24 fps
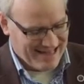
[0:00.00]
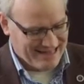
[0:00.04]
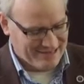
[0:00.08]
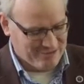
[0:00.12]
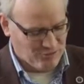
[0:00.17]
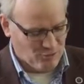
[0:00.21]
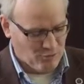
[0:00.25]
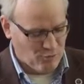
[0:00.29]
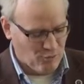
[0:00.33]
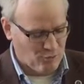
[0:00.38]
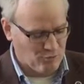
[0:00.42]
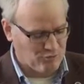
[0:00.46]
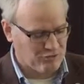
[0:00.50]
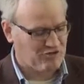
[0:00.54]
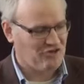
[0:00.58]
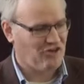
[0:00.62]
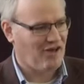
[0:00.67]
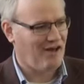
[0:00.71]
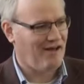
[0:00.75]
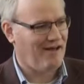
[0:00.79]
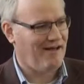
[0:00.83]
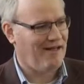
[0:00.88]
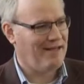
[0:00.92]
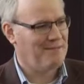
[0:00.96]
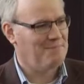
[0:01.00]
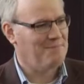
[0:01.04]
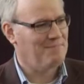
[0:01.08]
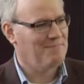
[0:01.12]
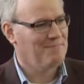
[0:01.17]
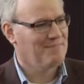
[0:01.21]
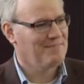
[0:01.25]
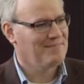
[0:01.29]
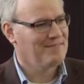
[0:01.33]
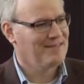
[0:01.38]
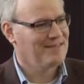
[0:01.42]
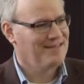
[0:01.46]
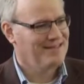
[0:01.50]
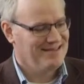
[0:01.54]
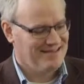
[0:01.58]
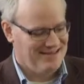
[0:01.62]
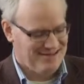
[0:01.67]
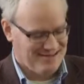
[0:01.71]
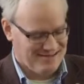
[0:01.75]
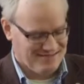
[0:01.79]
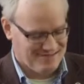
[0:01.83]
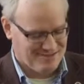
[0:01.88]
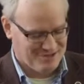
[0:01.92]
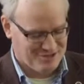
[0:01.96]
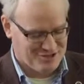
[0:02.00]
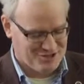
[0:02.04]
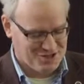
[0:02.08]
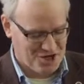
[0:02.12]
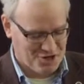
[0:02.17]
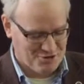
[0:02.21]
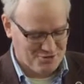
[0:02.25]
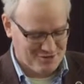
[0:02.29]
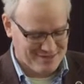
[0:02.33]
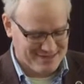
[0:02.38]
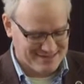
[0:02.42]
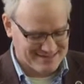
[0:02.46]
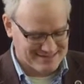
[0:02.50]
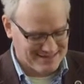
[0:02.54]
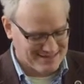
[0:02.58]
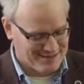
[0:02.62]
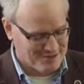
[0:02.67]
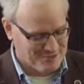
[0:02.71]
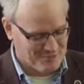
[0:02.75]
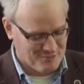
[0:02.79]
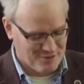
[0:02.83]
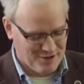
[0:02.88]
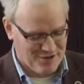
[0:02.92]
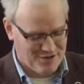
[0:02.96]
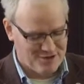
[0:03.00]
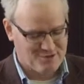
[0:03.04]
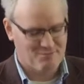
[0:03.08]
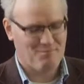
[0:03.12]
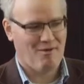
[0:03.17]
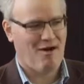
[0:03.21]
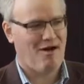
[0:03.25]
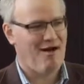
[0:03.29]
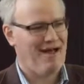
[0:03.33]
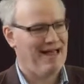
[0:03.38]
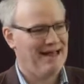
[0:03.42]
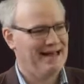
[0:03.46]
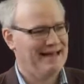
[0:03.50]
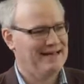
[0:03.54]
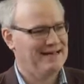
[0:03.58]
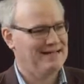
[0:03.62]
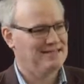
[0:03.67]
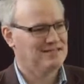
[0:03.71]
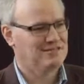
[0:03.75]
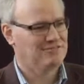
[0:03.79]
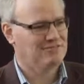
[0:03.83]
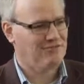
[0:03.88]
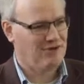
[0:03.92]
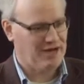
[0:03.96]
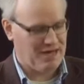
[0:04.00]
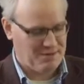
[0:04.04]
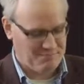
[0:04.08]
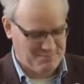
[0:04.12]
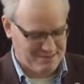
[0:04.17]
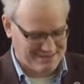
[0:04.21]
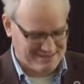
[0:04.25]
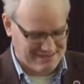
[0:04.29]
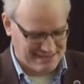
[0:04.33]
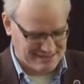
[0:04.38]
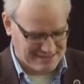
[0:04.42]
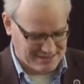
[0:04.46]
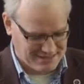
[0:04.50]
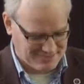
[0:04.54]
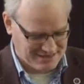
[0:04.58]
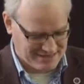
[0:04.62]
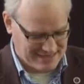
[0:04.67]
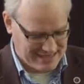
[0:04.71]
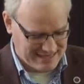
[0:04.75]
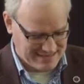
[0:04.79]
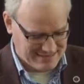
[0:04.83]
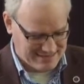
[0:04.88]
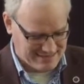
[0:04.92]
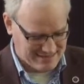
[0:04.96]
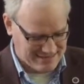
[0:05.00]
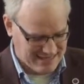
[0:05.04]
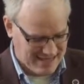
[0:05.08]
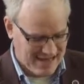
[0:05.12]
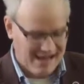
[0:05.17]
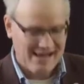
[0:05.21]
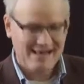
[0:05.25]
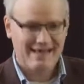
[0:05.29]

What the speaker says: And all the time, the joke is that the word mine in its fully possessive sense